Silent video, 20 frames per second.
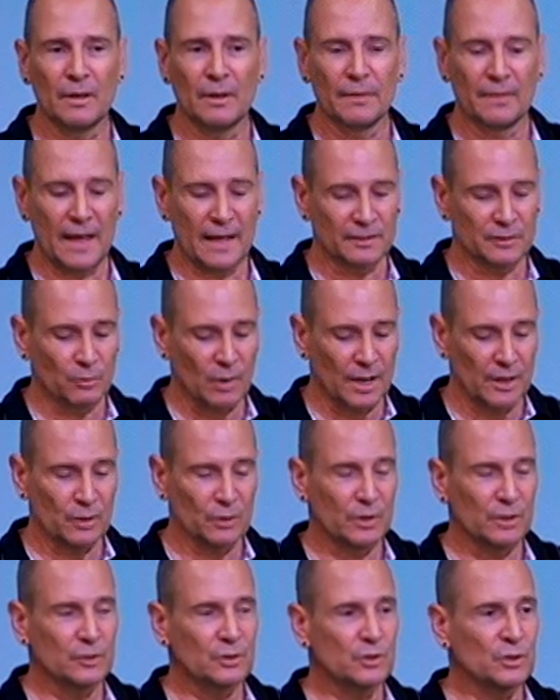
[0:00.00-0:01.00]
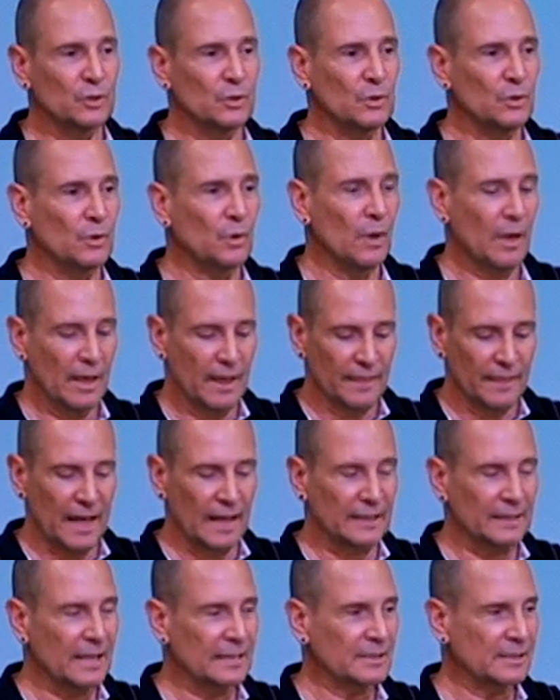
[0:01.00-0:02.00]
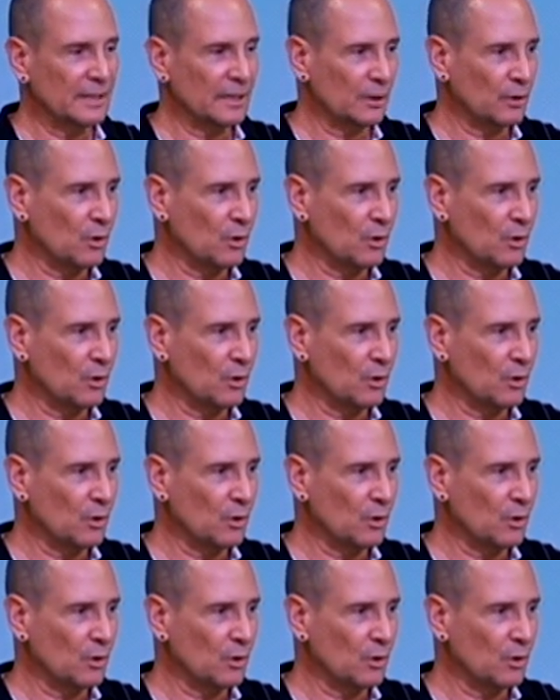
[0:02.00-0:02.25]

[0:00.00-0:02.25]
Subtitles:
That's why you can do that lesson in A